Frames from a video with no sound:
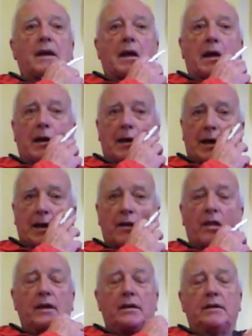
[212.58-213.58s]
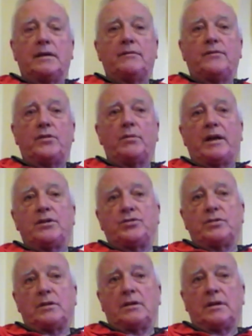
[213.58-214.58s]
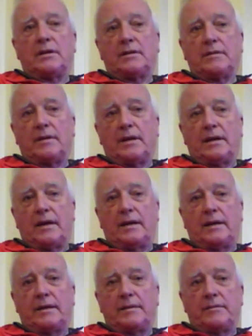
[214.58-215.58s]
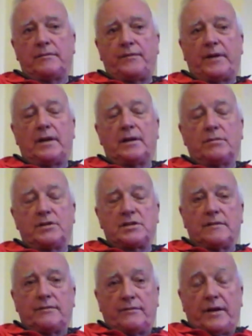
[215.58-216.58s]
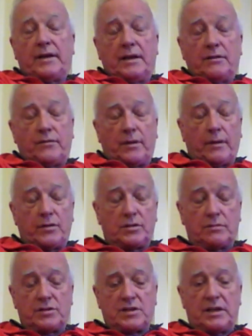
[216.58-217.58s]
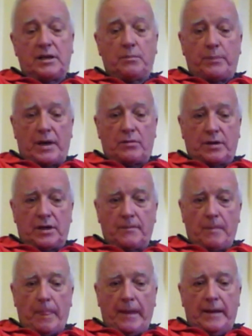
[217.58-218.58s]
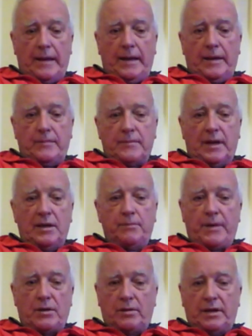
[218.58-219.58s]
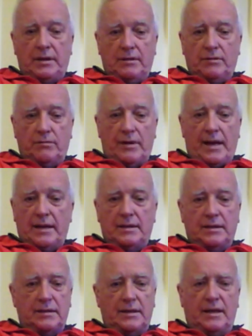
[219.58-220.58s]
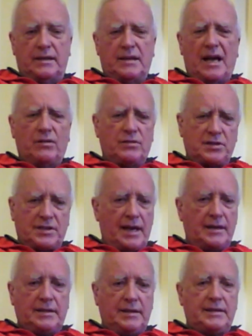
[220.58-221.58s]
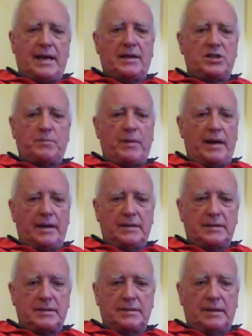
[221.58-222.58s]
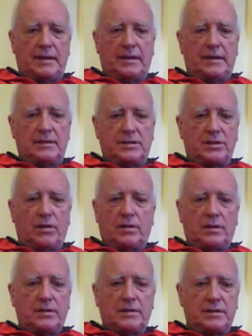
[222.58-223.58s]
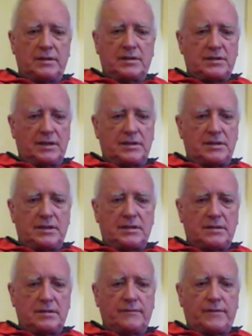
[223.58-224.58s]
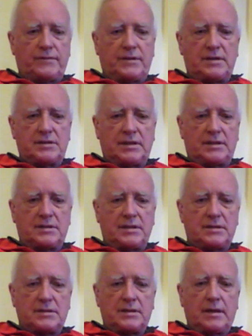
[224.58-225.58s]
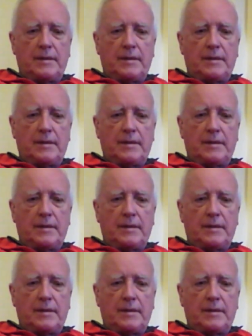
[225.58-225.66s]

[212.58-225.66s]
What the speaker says: Another influential fiddler was Ian Powery. Ian Powery ran an outstanding dance band in Scotland in the 60s, 50s, 60s.